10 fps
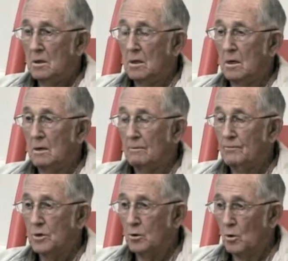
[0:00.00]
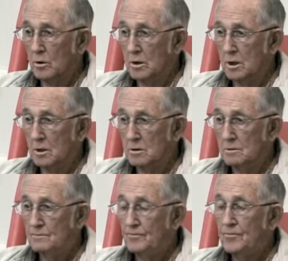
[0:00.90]
um, at Oregon
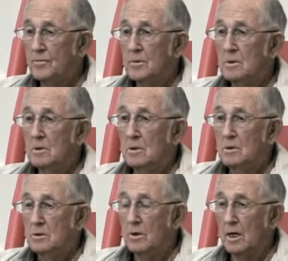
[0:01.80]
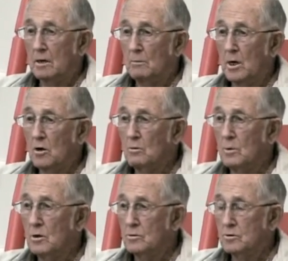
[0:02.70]
Inlet. You had a mail
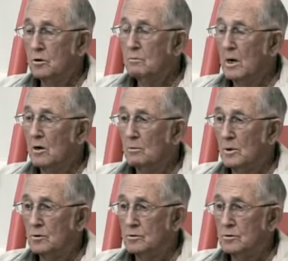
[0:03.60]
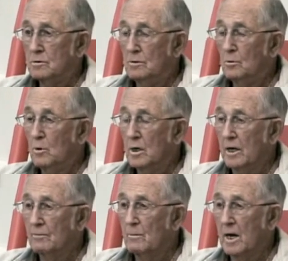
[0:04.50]
boat, two mail boats. One
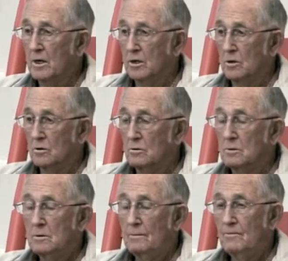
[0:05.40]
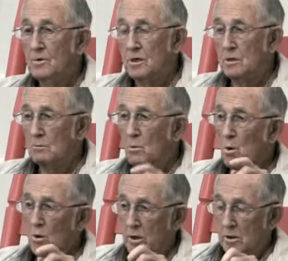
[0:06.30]
left Manteo in the
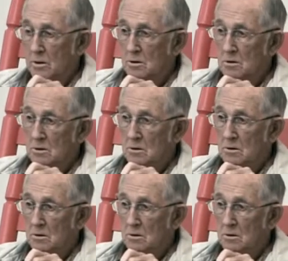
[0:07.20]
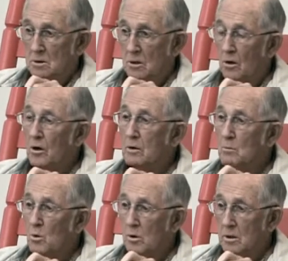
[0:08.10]
morning, early
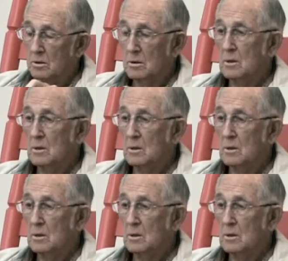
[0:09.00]
morning,